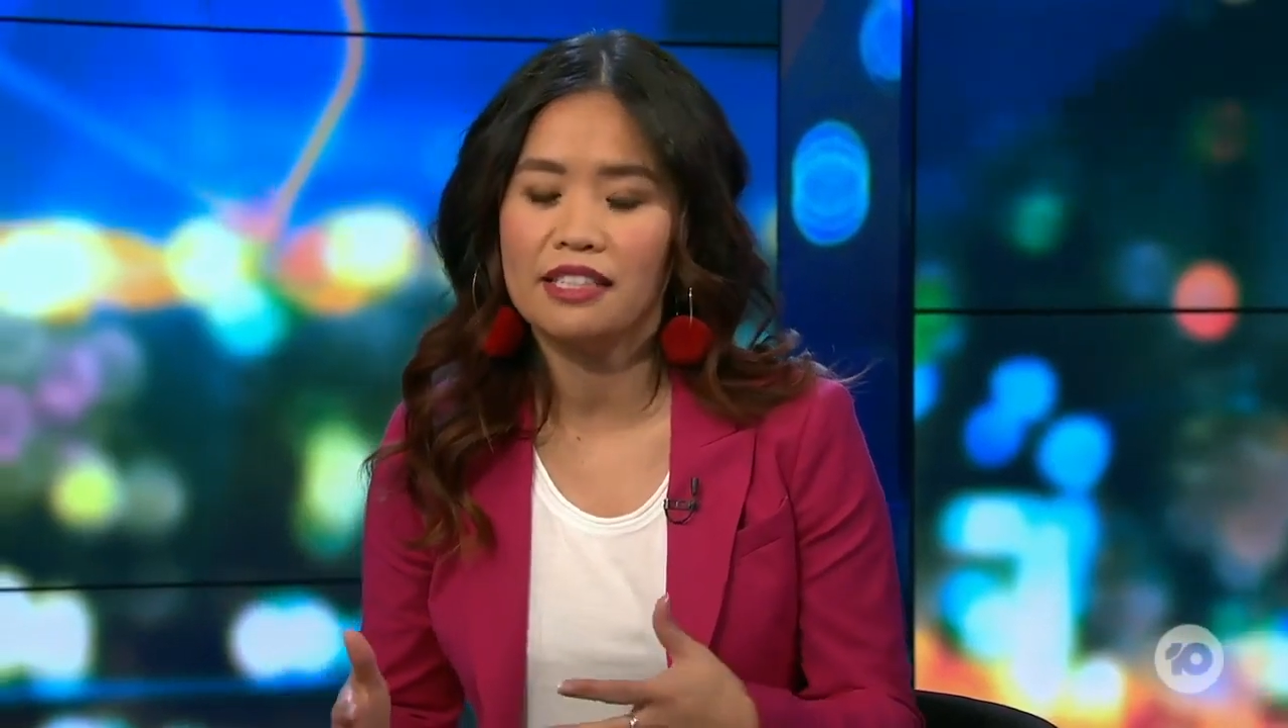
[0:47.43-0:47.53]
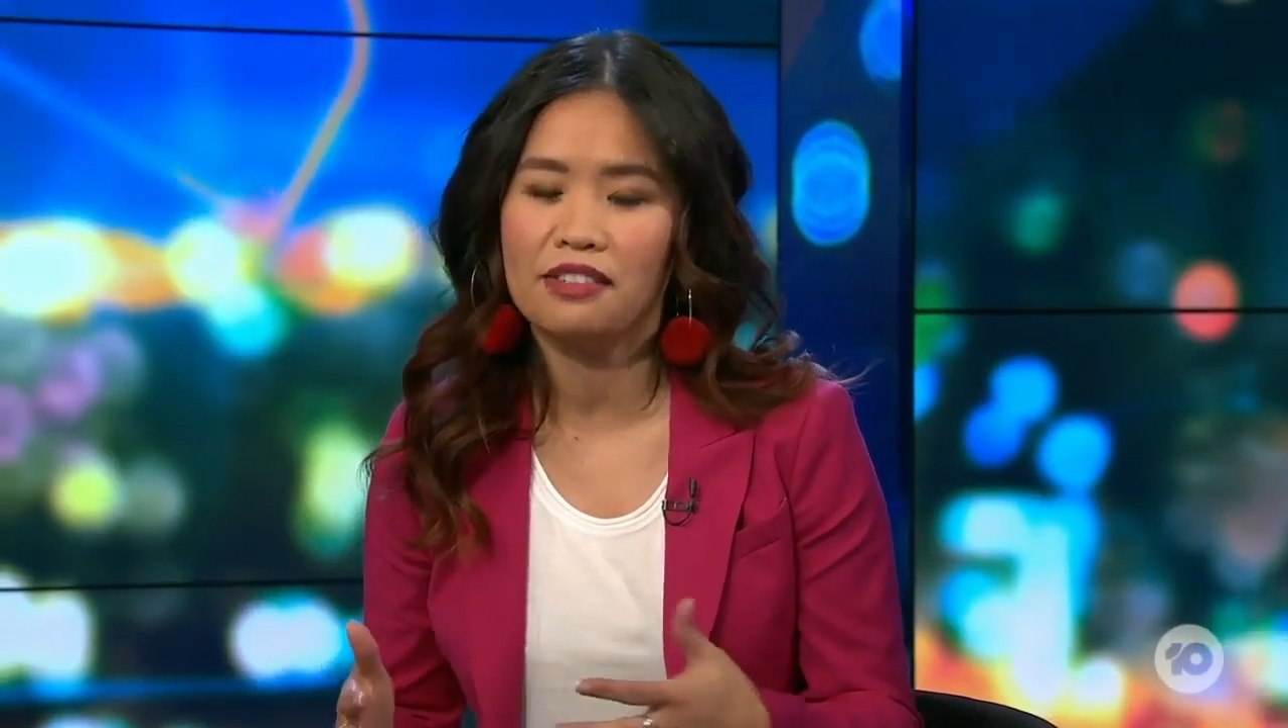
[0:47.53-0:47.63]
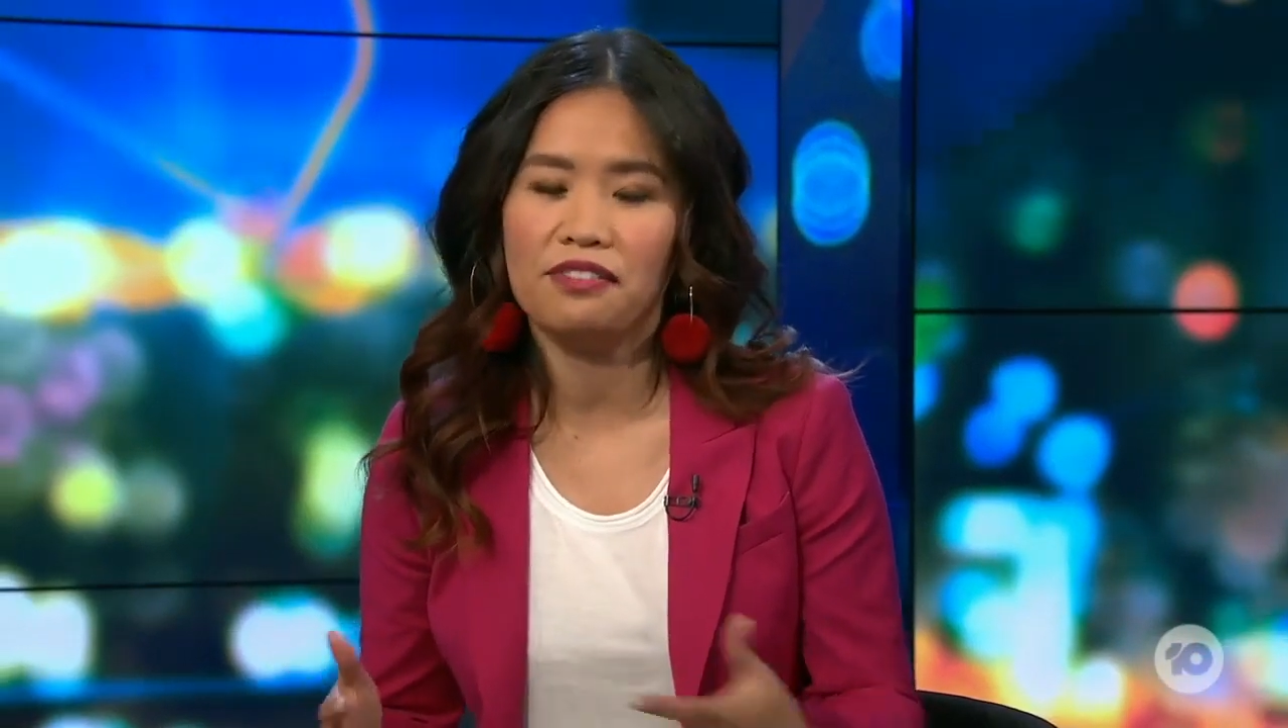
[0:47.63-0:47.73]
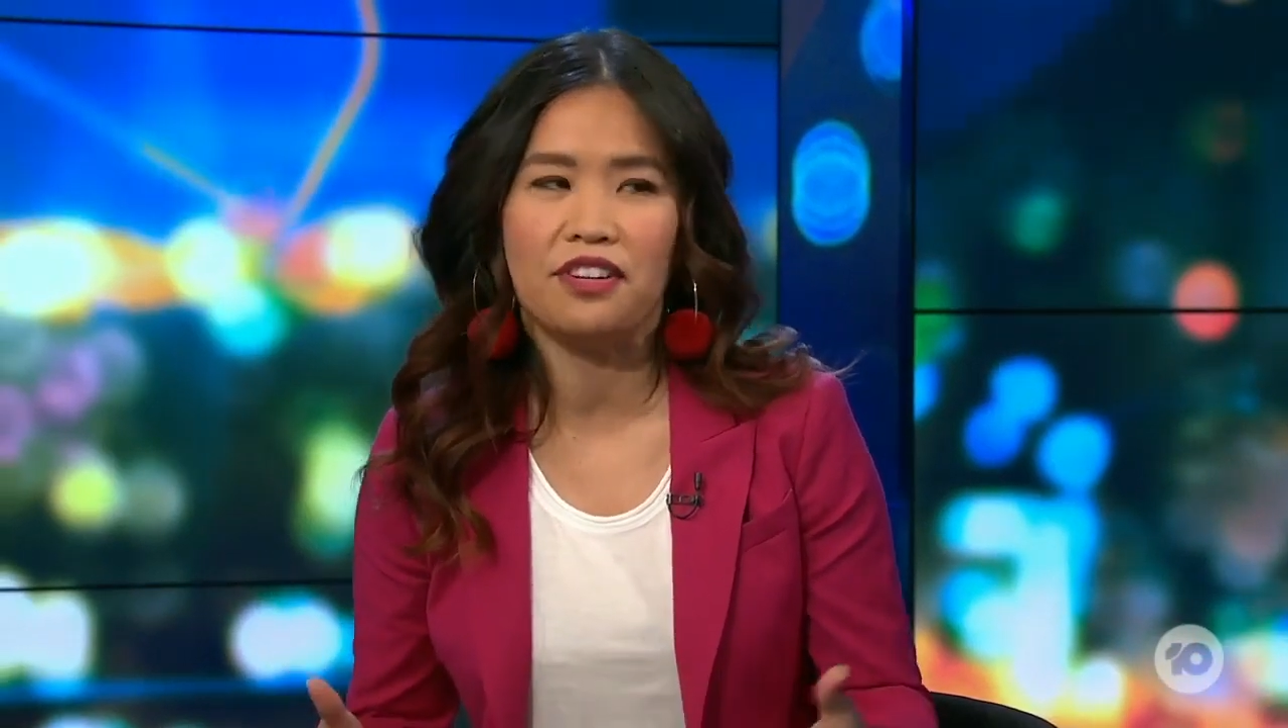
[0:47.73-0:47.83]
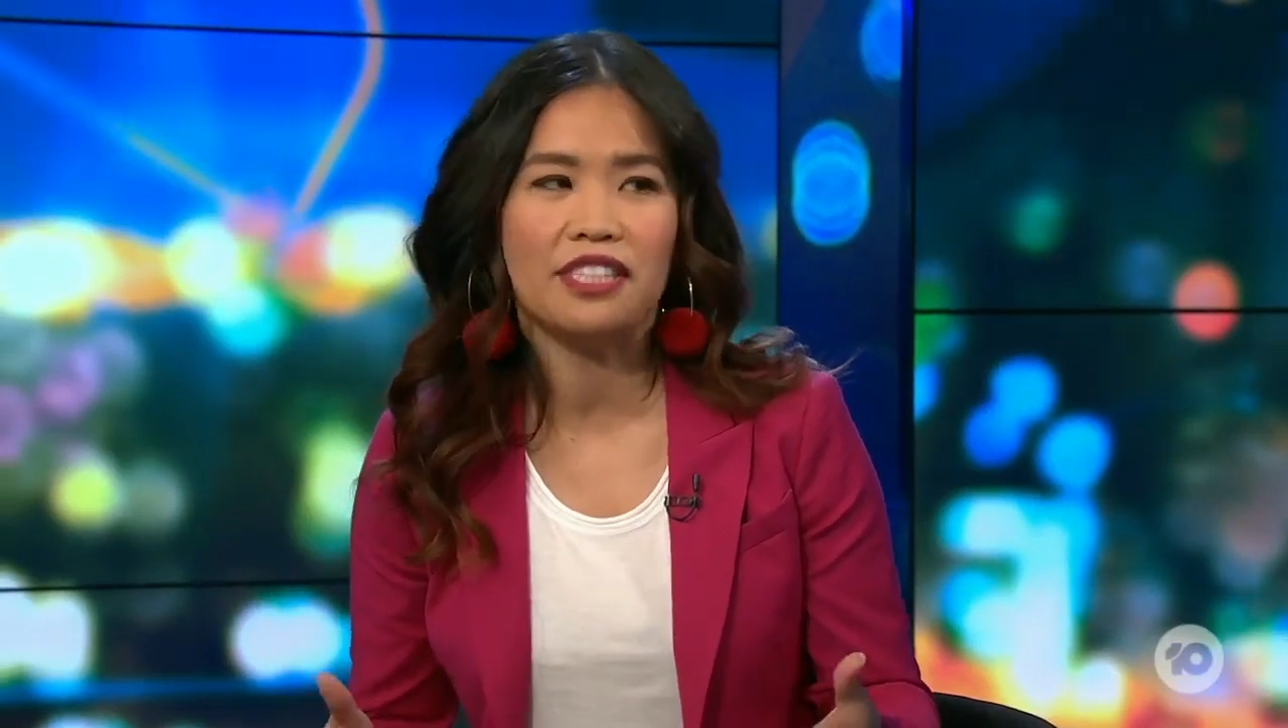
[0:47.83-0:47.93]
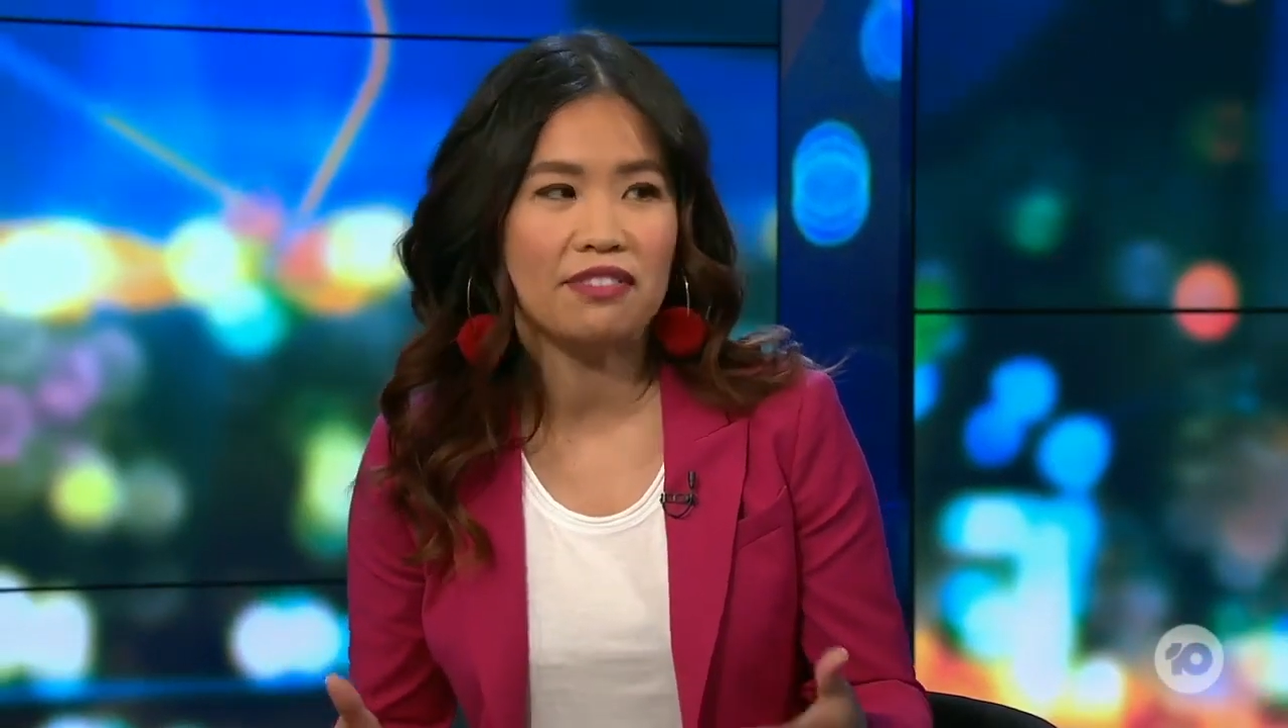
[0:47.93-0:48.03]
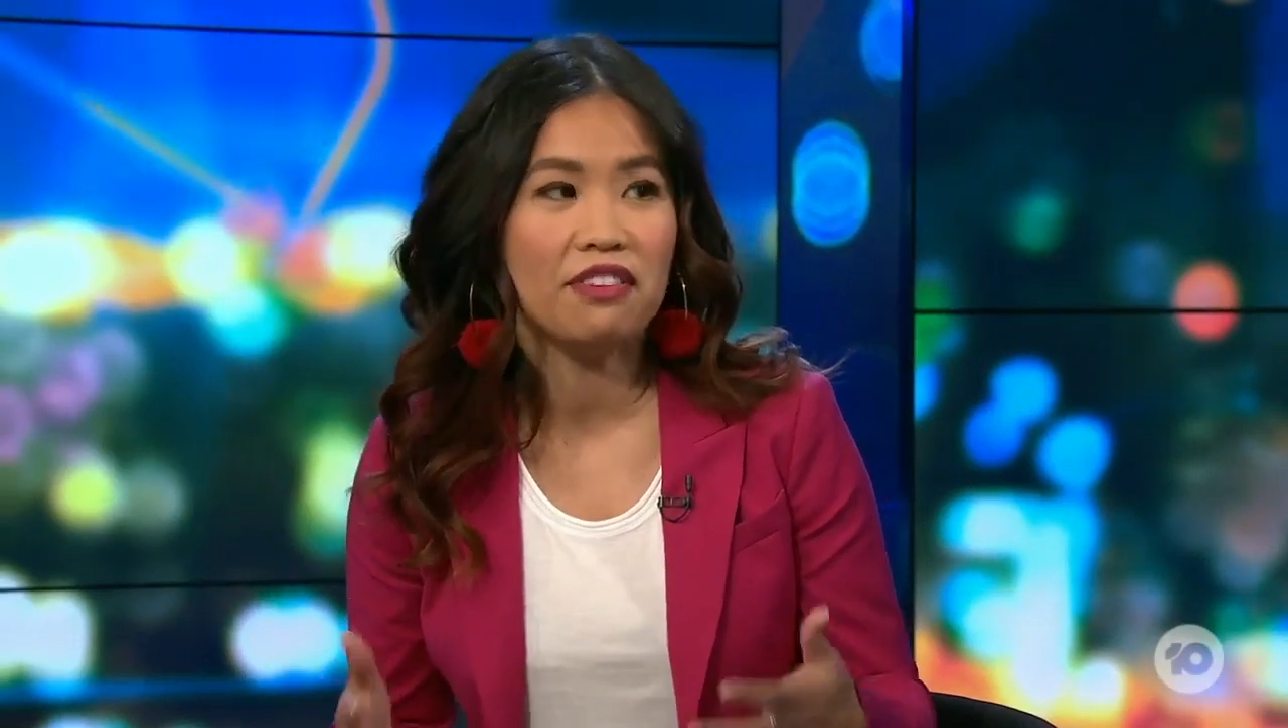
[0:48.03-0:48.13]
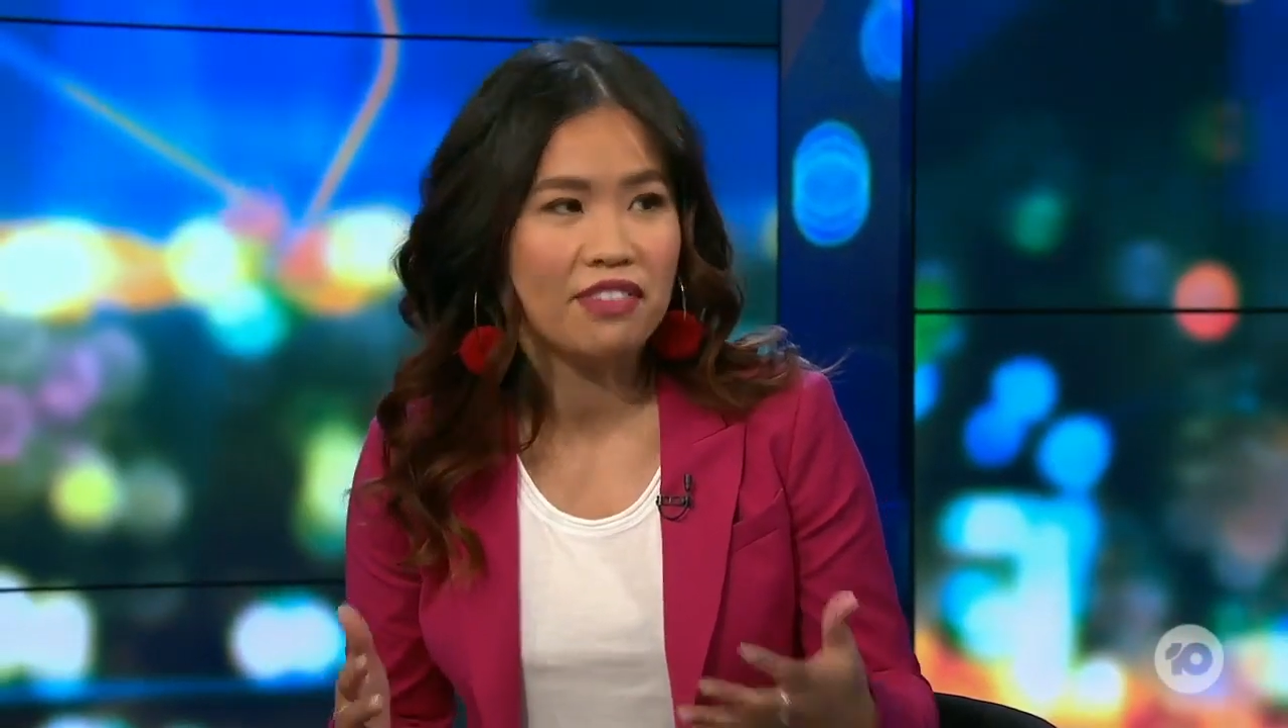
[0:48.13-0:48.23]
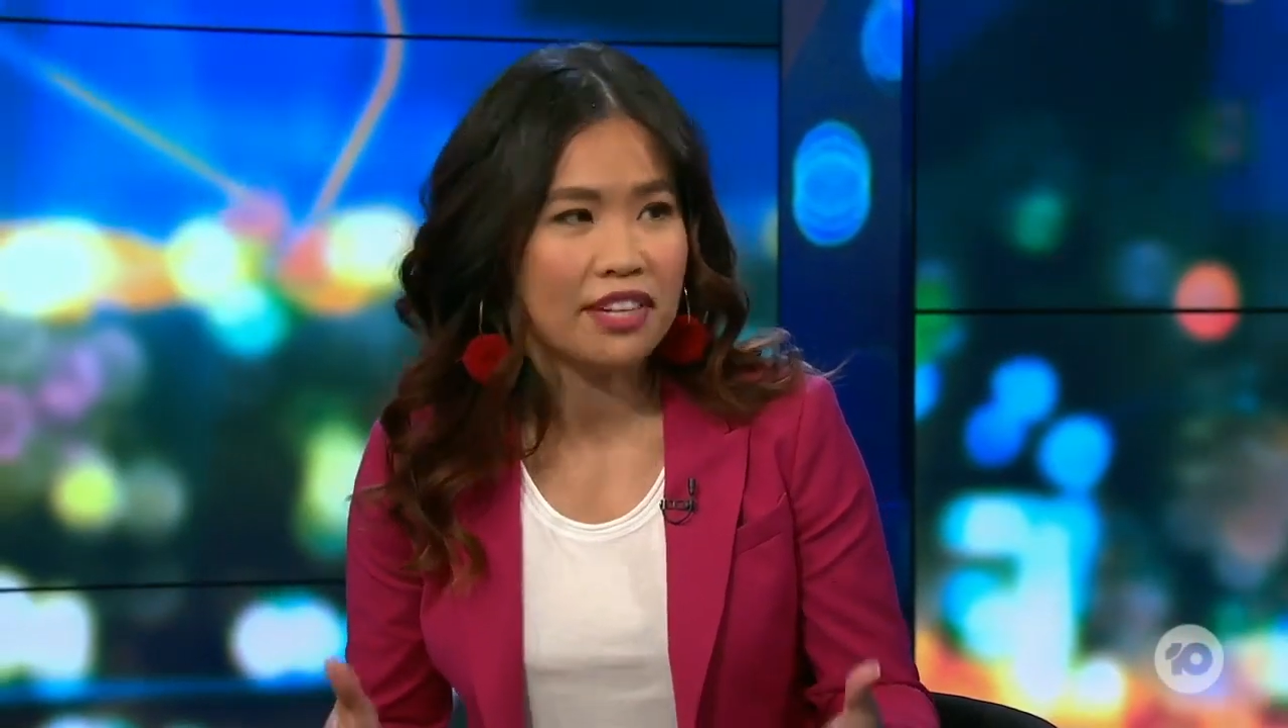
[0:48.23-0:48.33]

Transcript: is the first ever